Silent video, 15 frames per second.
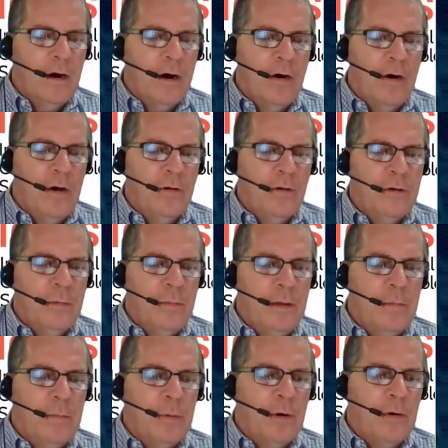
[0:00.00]
are known to
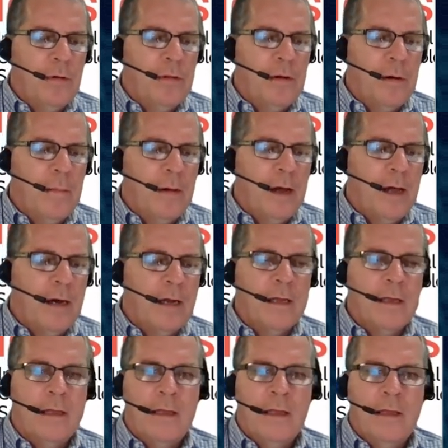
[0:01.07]
be prothrombotic.
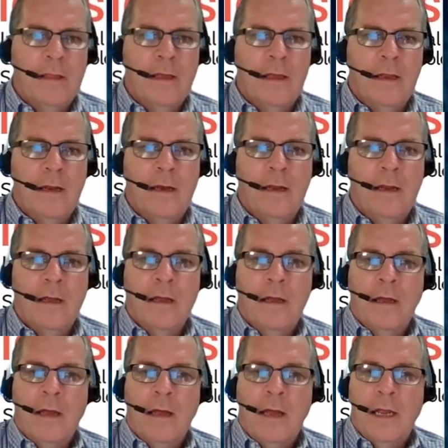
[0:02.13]
And then
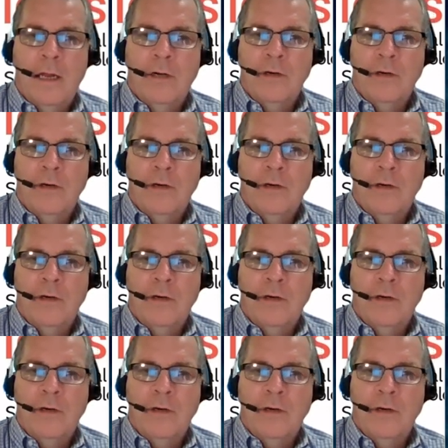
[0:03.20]
a